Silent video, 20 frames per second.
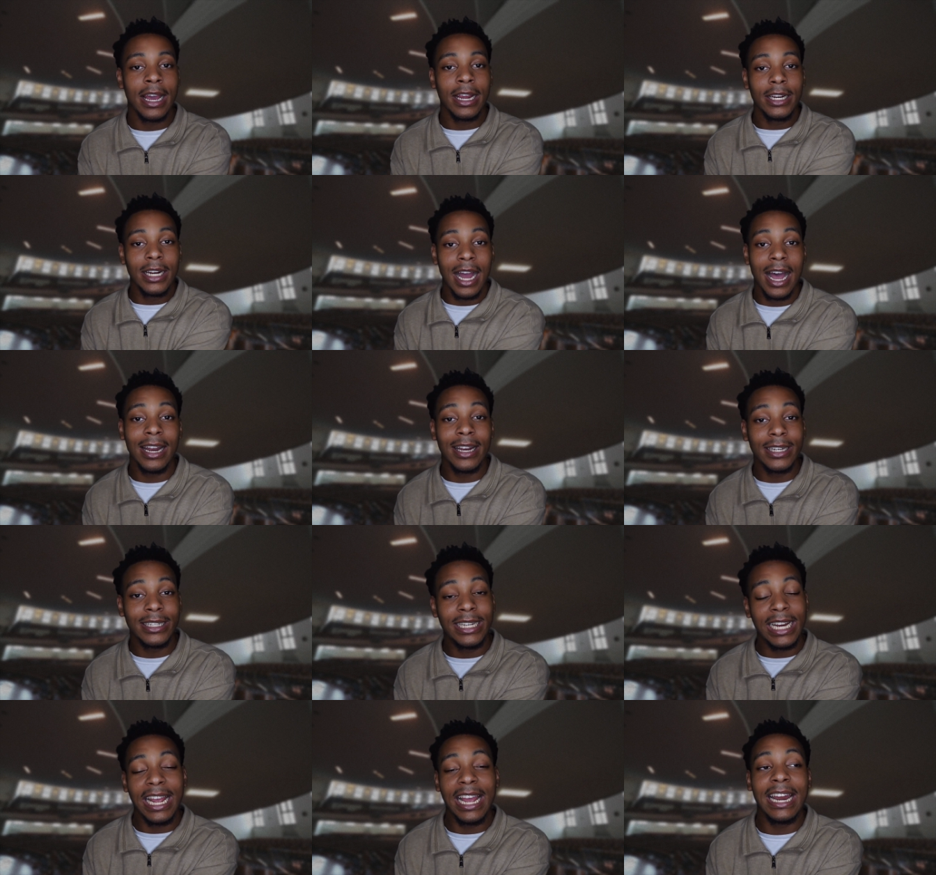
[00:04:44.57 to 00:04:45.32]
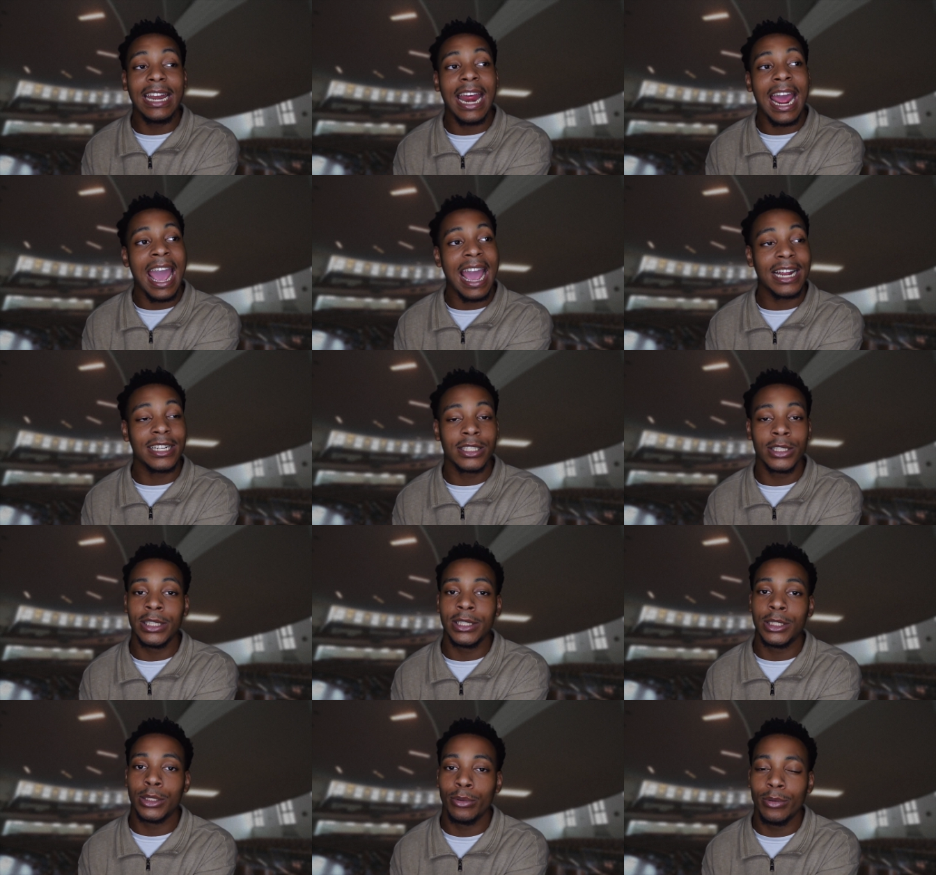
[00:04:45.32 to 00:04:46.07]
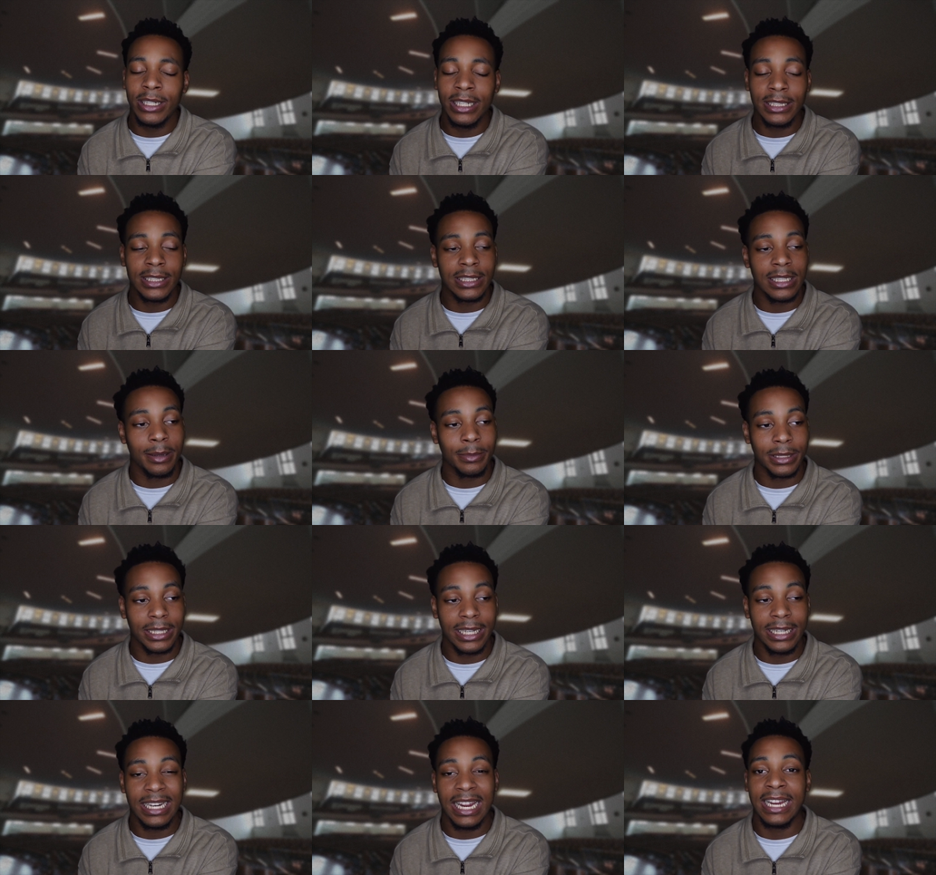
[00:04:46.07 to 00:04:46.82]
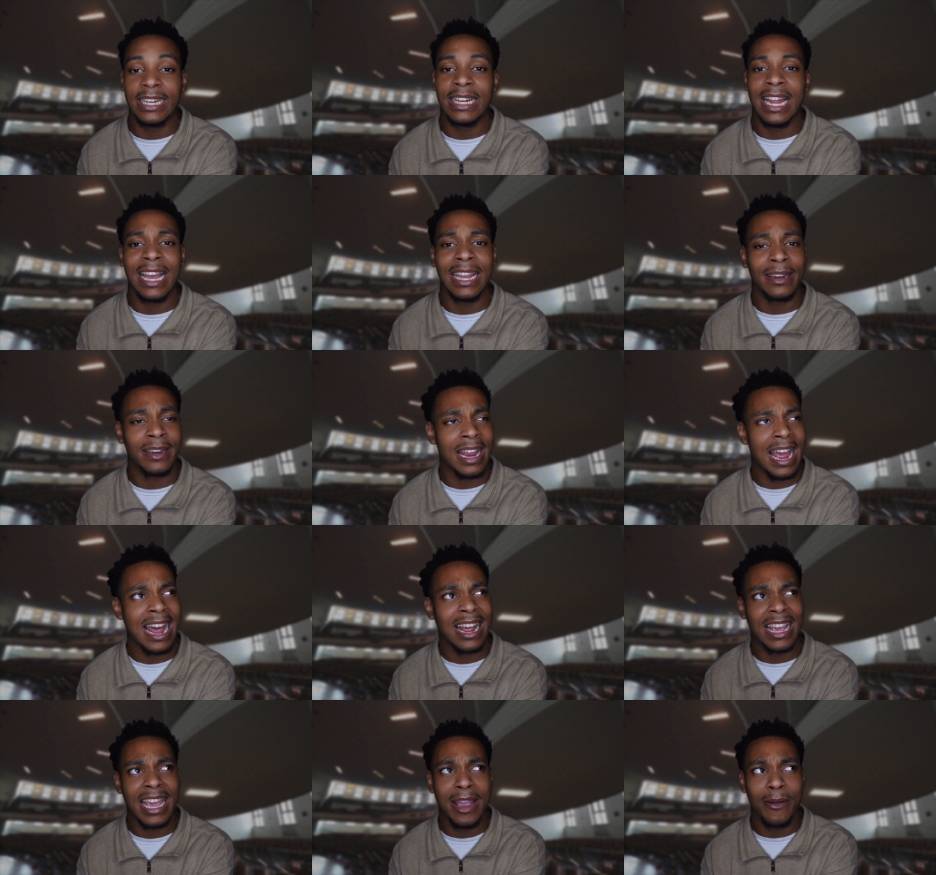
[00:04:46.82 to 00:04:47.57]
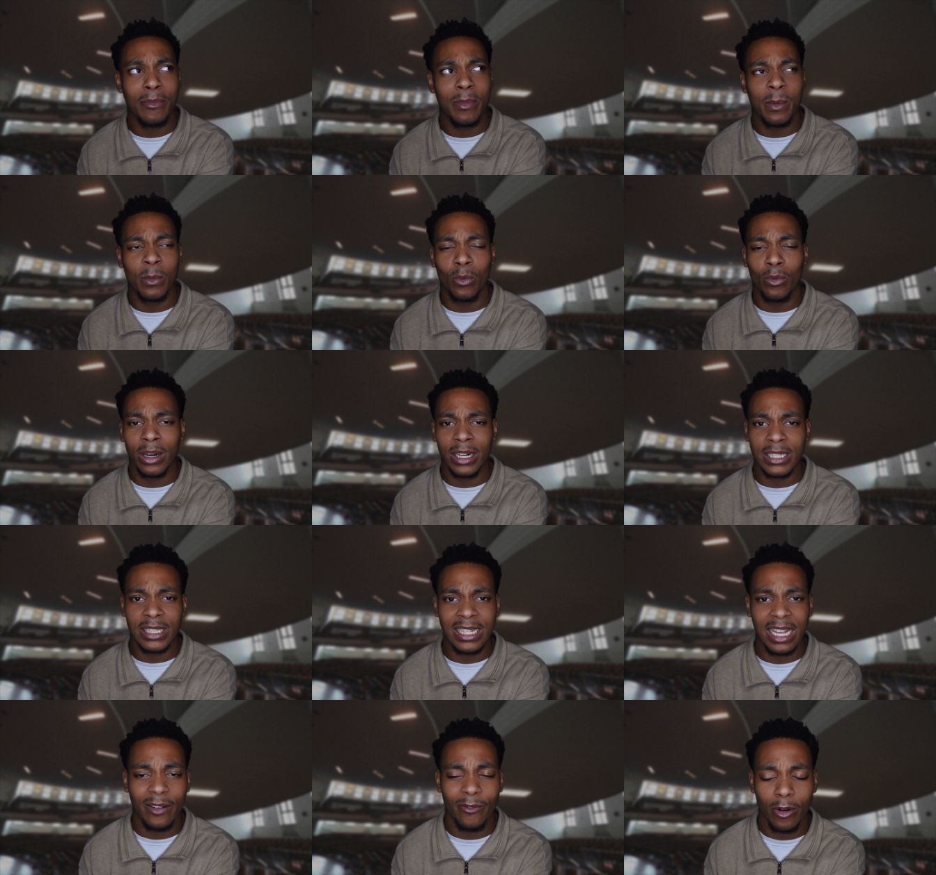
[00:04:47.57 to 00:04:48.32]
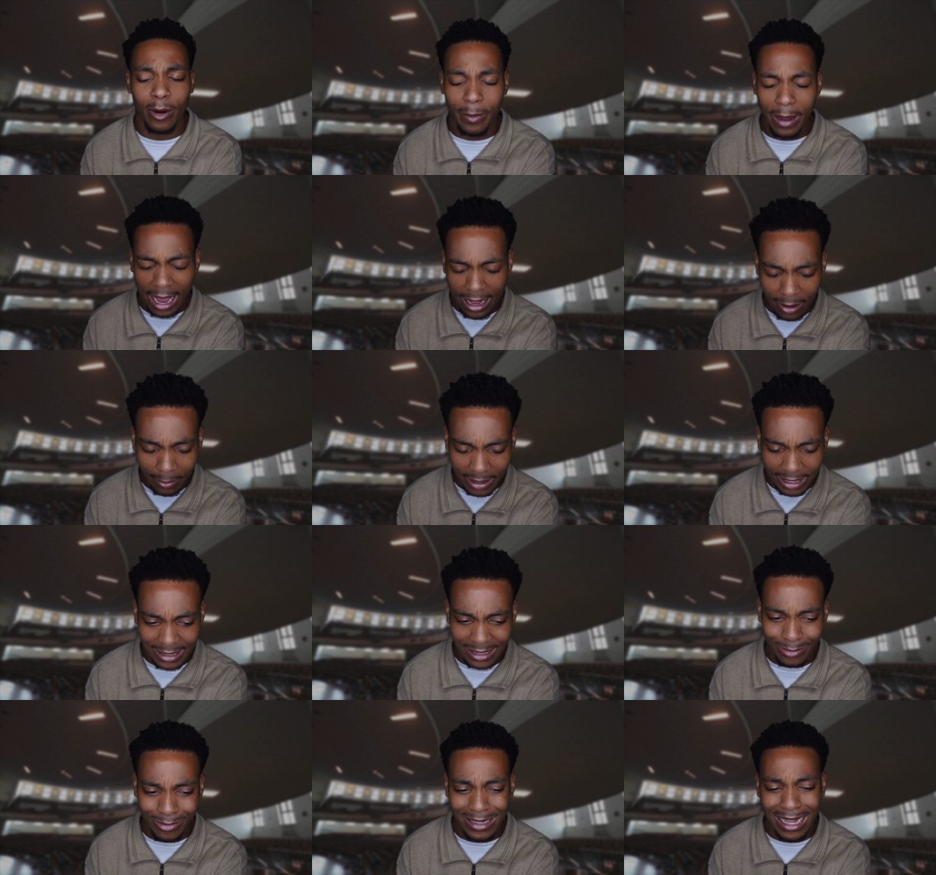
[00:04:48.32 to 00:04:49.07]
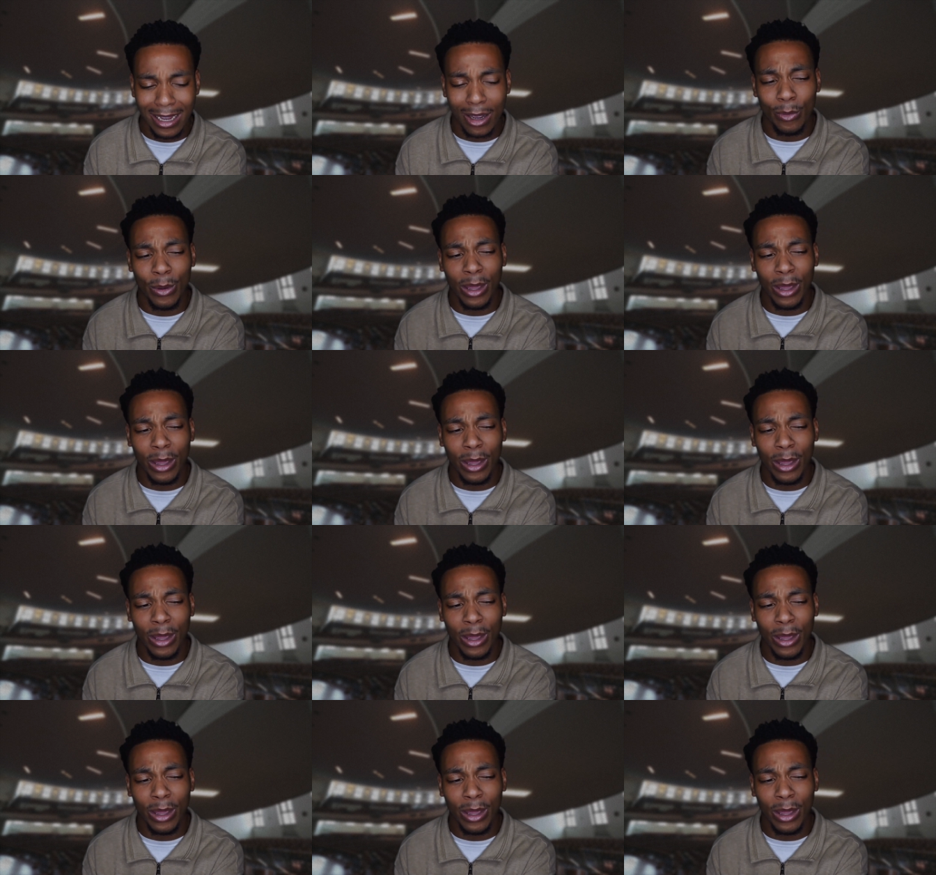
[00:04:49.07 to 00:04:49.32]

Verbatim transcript: Ghana did actually tweet something and like, I can't remember what it said verbatim because it was like a